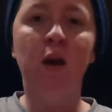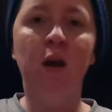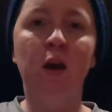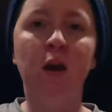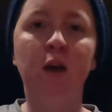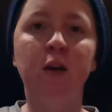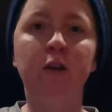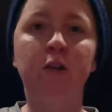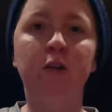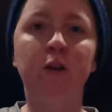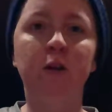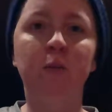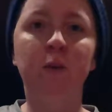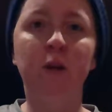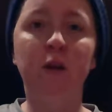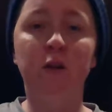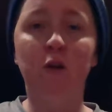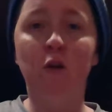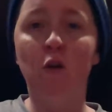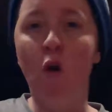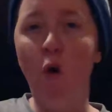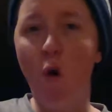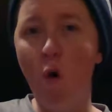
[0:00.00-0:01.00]
is going to be at
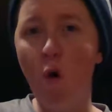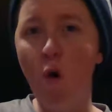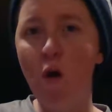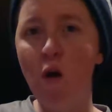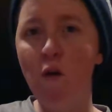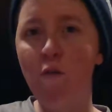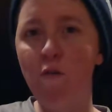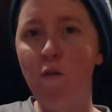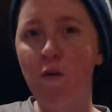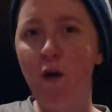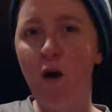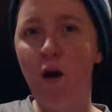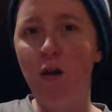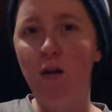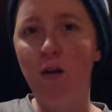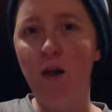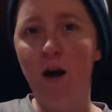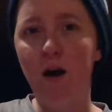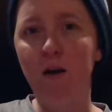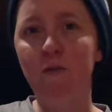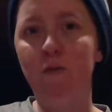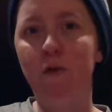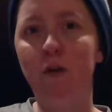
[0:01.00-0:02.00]
the core of a
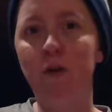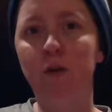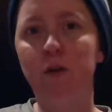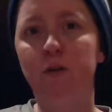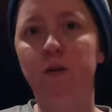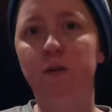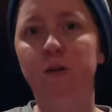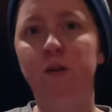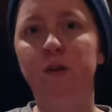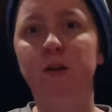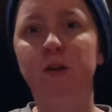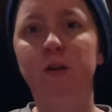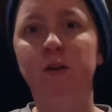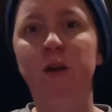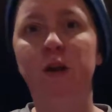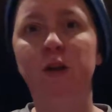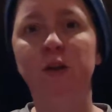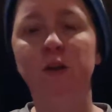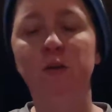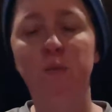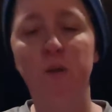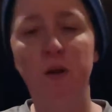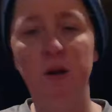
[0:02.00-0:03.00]
lot of our literacy
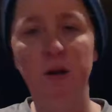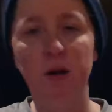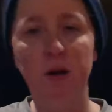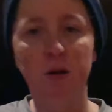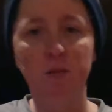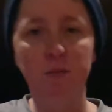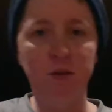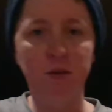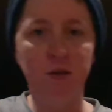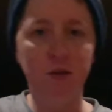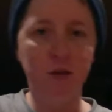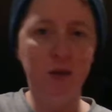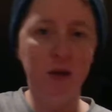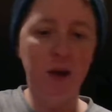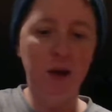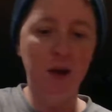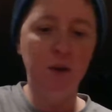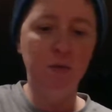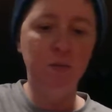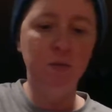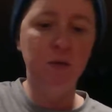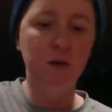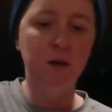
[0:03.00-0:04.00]
discussion when it comes to
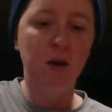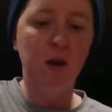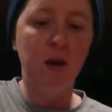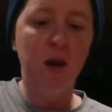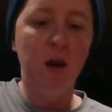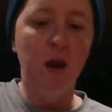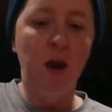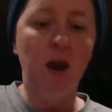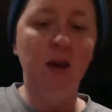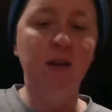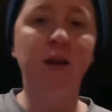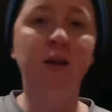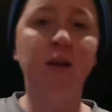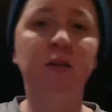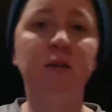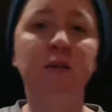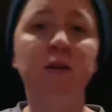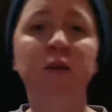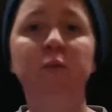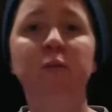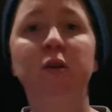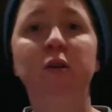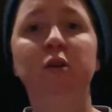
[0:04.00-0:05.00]
games, and that's
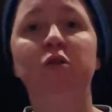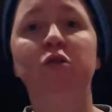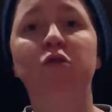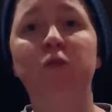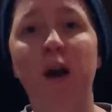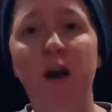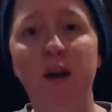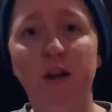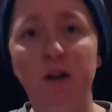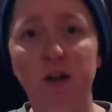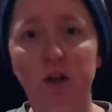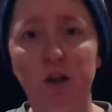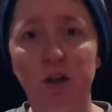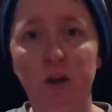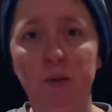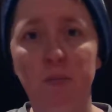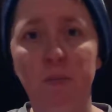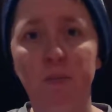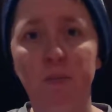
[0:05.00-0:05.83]
going to be strategy.